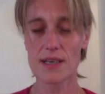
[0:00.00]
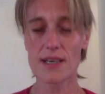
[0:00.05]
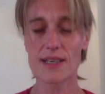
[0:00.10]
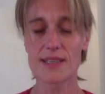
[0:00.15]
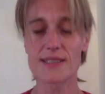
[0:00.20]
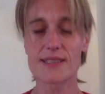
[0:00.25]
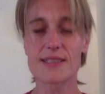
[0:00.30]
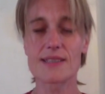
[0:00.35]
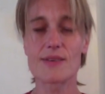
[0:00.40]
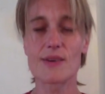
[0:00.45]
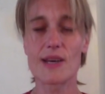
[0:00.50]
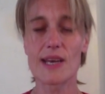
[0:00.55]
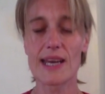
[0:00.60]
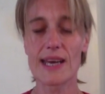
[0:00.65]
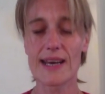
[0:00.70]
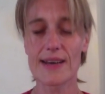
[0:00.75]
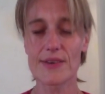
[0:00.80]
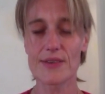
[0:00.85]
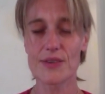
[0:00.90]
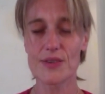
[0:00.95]
and to
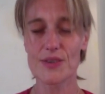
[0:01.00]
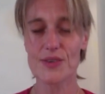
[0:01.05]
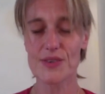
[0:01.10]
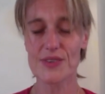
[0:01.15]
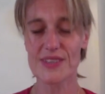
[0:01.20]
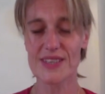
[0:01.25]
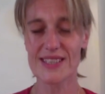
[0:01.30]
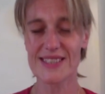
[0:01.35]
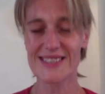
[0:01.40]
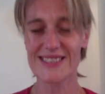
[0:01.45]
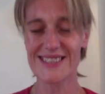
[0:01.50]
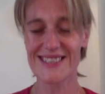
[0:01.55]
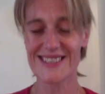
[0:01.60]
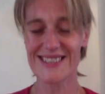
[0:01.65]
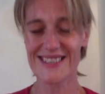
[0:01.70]
allow your authentic